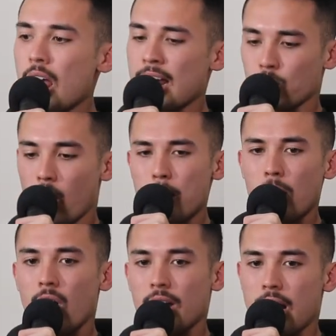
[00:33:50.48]
and right
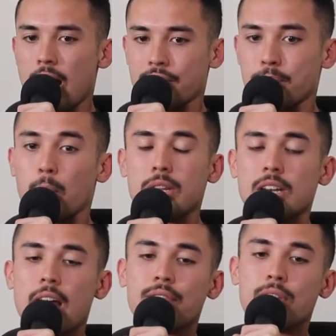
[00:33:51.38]
behind us, but we
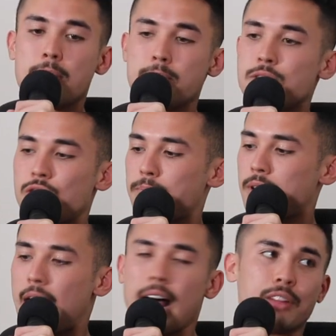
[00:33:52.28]
didn't have the membership
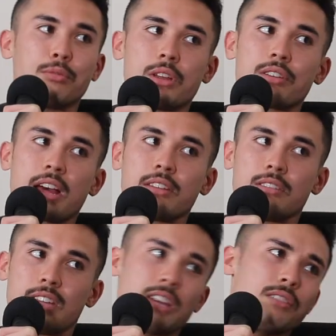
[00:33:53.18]
cards. We just
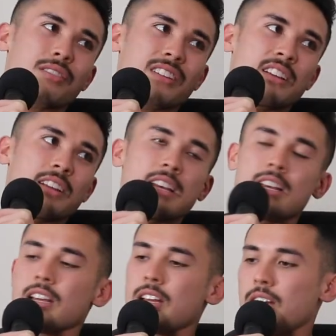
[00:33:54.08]
had tickets.
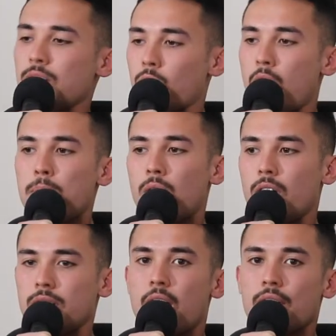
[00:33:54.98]
Yeah. Right
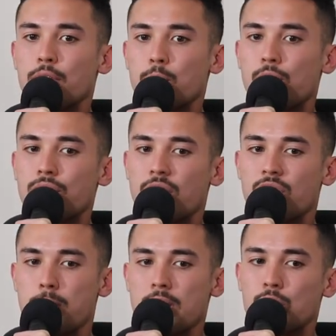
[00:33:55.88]
behind us was a
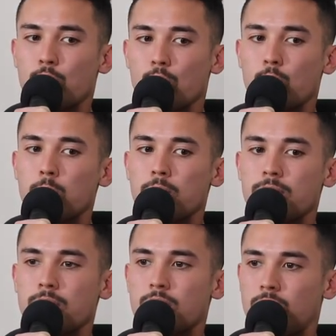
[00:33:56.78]
special
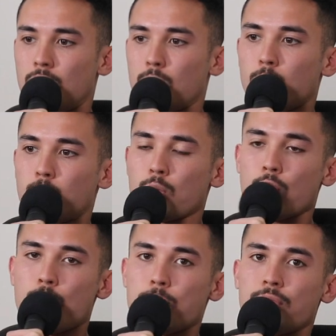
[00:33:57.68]
little
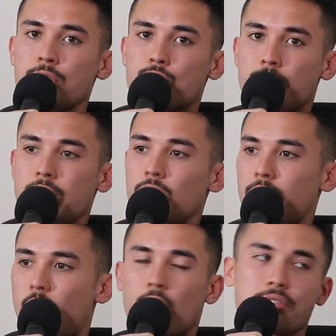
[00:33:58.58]
room for drinking
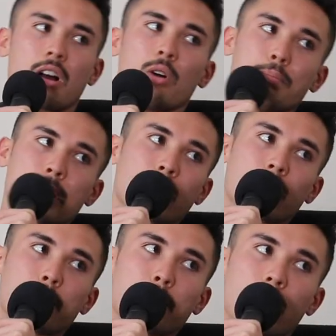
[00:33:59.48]
like ice cold beer
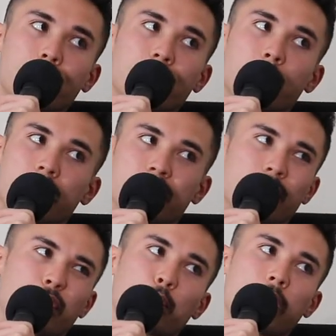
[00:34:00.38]
on the pots, and like,
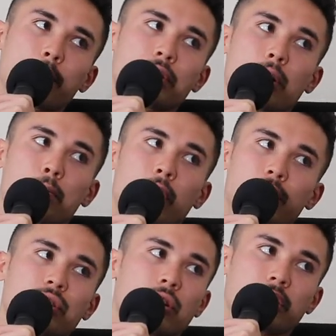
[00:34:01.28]
instead of little cups you got
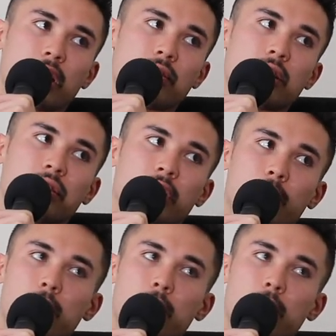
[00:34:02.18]
pots, you got T Vs in there,